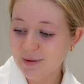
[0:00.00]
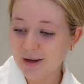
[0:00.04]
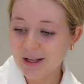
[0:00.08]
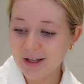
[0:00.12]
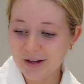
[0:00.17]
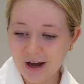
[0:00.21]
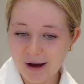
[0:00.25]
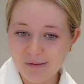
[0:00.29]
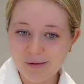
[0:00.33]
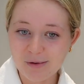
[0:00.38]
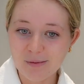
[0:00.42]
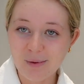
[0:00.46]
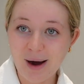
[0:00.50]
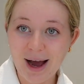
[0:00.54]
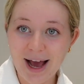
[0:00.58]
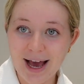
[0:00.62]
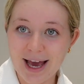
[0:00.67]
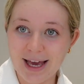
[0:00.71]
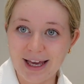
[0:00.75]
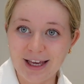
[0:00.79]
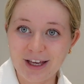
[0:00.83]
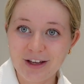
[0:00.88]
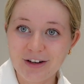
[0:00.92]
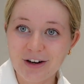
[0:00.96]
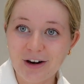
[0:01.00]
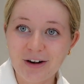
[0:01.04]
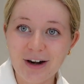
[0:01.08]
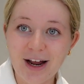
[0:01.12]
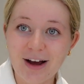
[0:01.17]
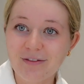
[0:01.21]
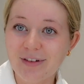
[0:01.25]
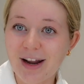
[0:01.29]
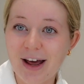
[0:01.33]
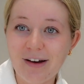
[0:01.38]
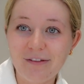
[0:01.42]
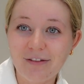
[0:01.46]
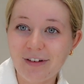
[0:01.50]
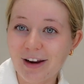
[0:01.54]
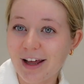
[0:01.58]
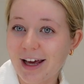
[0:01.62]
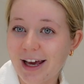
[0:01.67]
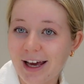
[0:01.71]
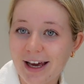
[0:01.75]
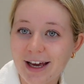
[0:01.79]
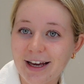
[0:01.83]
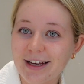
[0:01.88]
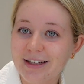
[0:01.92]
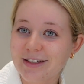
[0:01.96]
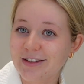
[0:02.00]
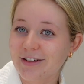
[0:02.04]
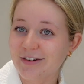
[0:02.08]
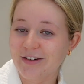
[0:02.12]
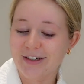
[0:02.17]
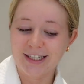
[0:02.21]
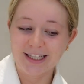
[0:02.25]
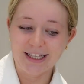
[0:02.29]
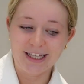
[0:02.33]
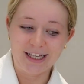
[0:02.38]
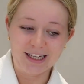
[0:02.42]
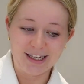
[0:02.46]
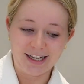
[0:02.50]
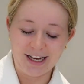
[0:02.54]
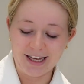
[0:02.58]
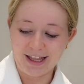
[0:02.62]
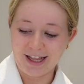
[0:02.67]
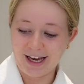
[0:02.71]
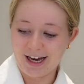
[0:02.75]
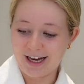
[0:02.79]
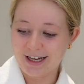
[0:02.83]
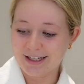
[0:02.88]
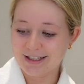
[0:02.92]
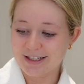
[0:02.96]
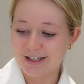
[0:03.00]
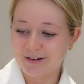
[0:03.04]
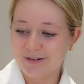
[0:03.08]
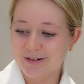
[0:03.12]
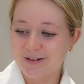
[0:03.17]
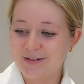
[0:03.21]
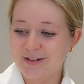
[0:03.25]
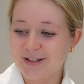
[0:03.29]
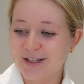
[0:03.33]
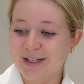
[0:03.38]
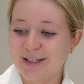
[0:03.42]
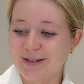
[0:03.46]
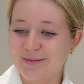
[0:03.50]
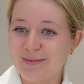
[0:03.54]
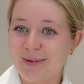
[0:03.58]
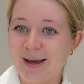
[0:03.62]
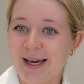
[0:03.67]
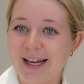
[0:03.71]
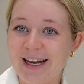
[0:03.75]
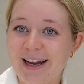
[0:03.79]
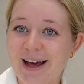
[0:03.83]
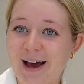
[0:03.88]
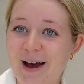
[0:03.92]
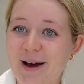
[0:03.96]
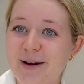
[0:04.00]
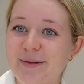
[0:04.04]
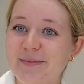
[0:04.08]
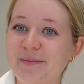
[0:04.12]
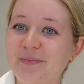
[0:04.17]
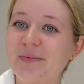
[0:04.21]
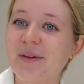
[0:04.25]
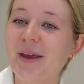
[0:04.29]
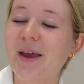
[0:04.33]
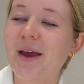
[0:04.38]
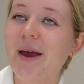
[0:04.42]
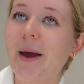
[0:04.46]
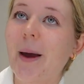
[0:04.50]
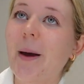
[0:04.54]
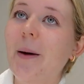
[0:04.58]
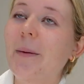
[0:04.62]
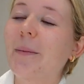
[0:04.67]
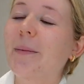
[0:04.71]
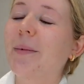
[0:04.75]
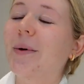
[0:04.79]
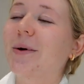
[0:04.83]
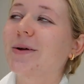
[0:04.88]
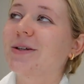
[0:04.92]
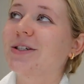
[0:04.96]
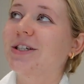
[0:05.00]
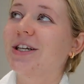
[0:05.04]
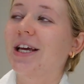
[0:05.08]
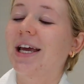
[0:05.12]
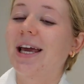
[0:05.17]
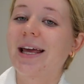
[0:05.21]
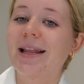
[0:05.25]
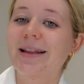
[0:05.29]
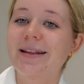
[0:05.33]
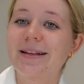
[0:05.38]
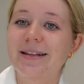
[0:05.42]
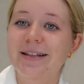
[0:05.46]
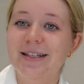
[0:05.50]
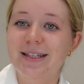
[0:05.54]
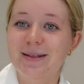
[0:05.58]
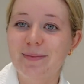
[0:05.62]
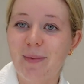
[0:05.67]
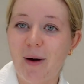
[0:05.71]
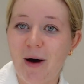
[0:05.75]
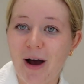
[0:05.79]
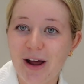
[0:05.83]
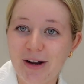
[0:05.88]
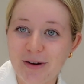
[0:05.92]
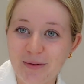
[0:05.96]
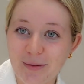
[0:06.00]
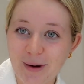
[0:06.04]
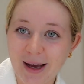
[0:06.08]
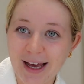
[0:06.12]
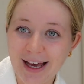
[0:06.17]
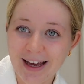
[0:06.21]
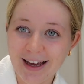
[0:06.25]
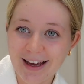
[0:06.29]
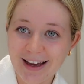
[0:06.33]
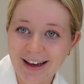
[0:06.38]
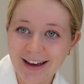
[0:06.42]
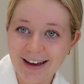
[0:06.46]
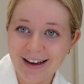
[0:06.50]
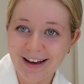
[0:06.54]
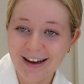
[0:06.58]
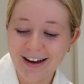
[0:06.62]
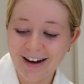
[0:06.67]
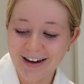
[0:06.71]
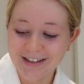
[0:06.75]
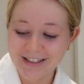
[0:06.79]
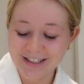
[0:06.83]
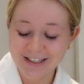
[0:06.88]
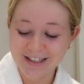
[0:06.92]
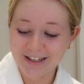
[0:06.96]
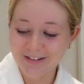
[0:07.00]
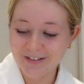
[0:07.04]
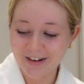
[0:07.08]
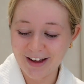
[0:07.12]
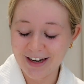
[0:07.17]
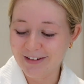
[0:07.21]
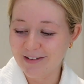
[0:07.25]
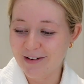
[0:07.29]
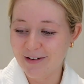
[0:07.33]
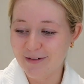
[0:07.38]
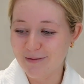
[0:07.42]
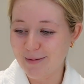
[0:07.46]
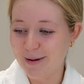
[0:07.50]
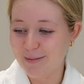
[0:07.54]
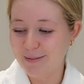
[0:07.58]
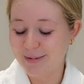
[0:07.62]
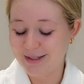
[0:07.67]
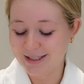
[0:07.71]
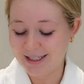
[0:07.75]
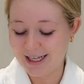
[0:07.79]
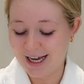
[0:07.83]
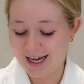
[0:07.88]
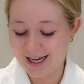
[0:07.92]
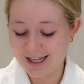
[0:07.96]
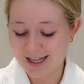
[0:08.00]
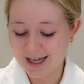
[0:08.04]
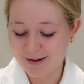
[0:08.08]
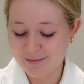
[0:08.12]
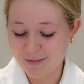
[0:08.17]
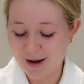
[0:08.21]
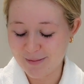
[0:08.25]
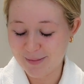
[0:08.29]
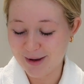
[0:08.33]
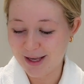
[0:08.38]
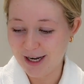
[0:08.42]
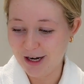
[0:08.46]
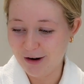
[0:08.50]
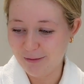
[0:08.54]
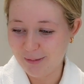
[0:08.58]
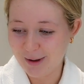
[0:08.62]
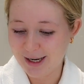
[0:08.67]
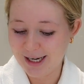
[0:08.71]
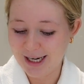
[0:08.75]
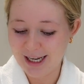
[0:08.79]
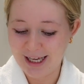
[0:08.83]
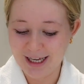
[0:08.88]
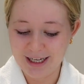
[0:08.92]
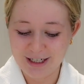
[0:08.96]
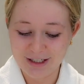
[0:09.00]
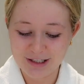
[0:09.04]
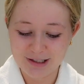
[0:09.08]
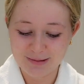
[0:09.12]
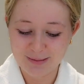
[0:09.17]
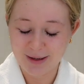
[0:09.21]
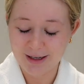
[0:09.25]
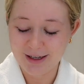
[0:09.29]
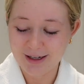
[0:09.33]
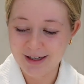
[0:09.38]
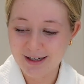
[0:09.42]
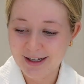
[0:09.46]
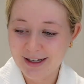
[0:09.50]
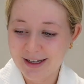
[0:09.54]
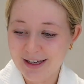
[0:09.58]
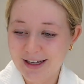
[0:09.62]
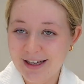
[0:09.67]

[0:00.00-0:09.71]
when you come away, you don't have Netflix or anything like that, so we've just been watching Spiderwick. I don't know if anyone remembers that. That might be a little bit niche, but